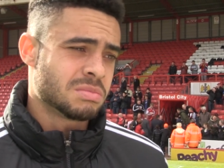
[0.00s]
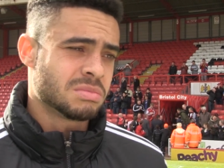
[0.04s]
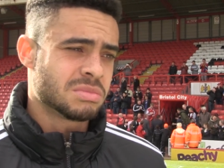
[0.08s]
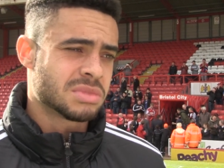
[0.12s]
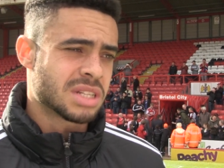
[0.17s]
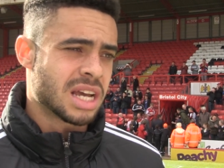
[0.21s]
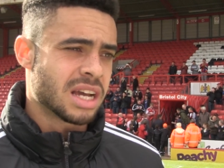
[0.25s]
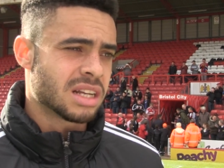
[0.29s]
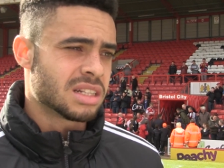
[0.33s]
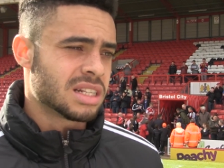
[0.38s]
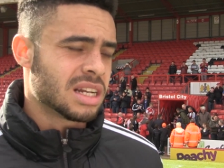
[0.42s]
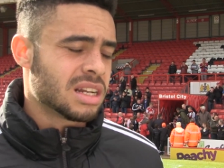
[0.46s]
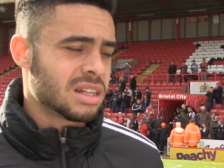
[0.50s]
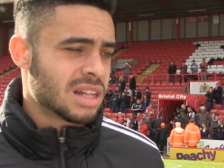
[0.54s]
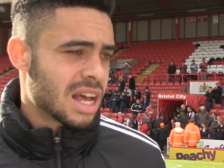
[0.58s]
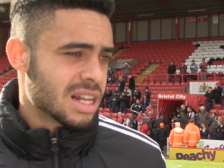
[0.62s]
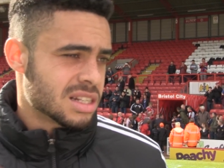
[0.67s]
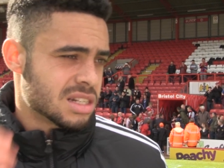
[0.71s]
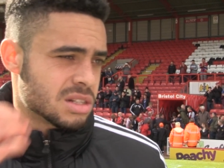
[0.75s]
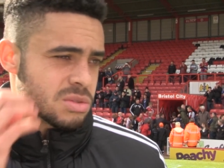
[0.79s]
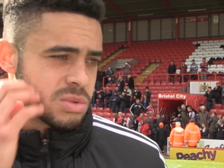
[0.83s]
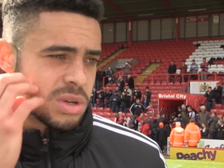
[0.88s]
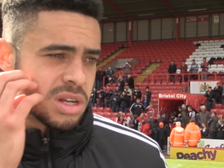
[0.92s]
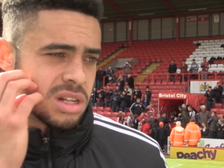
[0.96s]
thank the
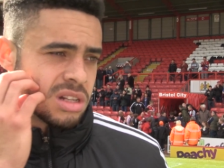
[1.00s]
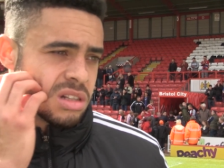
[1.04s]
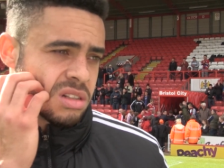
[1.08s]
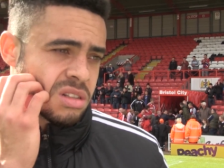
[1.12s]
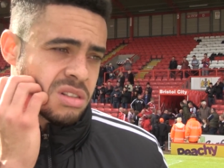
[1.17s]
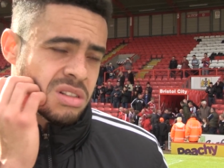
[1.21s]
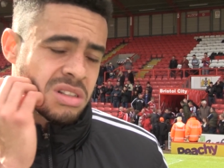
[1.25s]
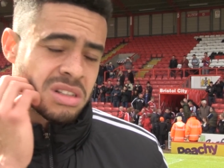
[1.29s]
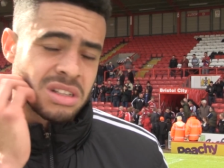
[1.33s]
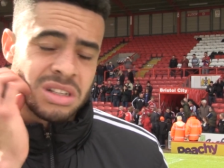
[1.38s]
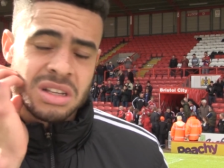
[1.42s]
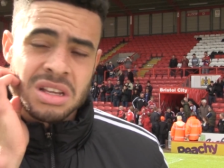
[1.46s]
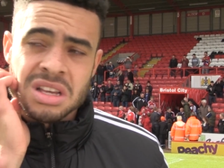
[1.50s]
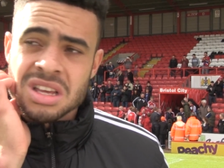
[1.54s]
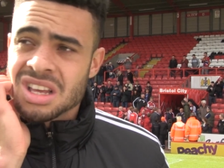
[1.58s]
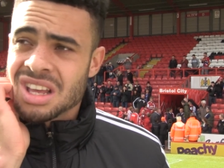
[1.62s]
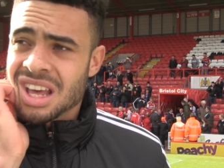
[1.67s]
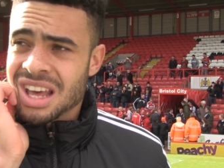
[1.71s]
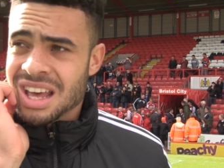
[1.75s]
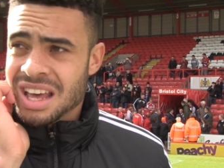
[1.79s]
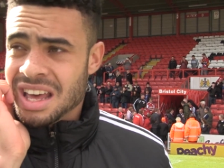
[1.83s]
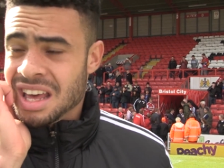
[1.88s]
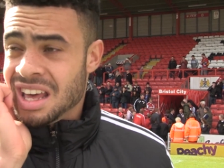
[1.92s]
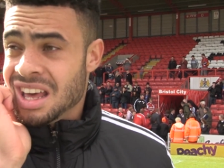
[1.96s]
lads as well.
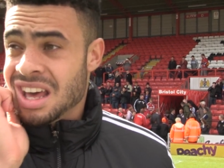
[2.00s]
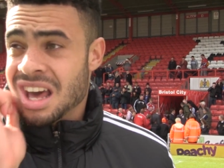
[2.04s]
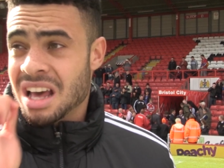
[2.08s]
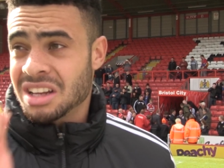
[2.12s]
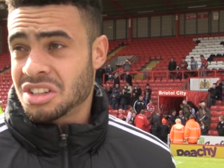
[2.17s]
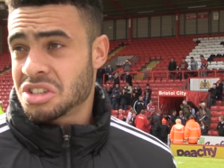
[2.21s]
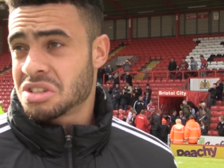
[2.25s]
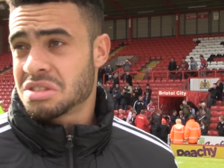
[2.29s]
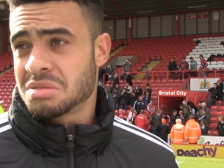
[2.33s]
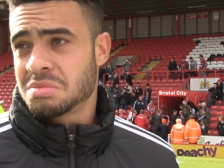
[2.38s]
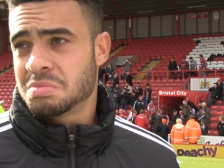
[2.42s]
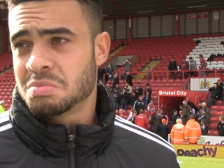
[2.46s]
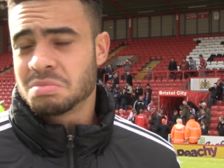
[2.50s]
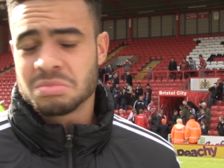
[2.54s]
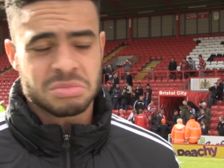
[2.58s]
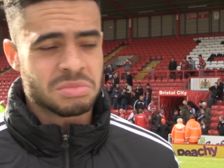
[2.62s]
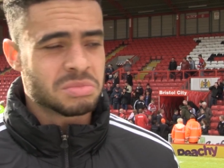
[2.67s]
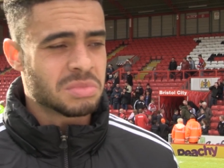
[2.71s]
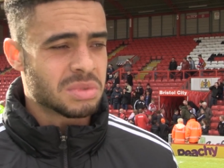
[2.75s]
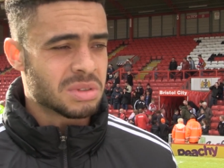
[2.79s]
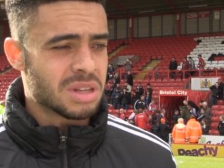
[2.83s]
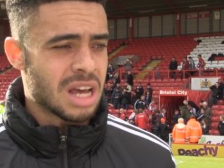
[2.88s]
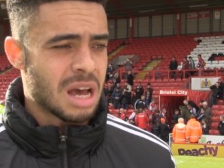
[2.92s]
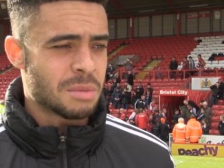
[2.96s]
Just
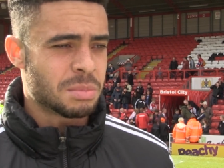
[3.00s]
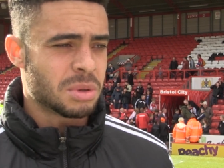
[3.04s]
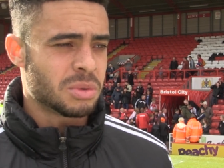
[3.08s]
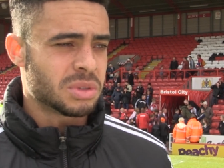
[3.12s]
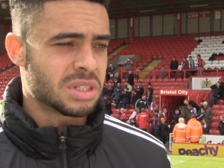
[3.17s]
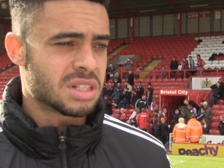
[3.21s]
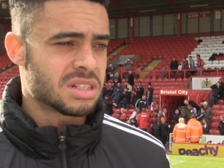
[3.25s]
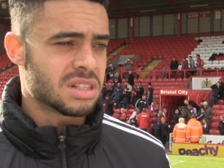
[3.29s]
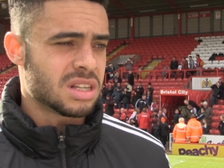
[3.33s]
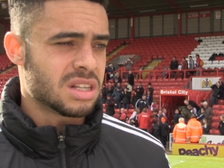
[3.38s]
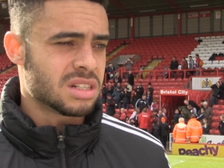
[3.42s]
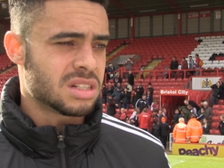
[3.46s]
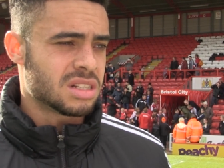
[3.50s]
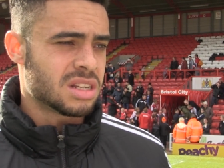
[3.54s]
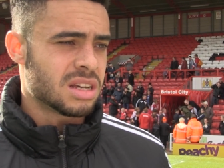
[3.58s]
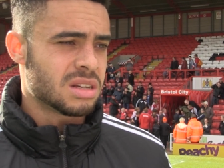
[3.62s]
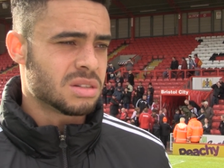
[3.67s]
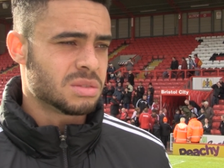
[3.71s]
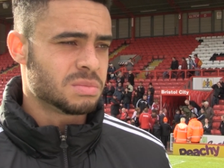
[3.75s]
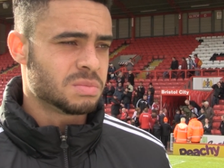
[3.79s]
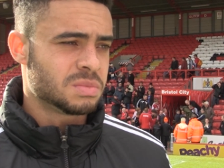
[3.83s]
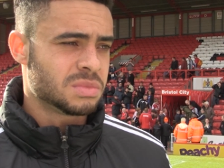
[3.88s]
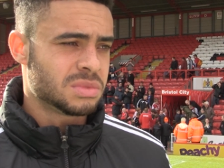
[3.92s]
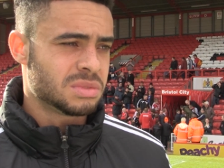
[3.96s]
happy with the season now.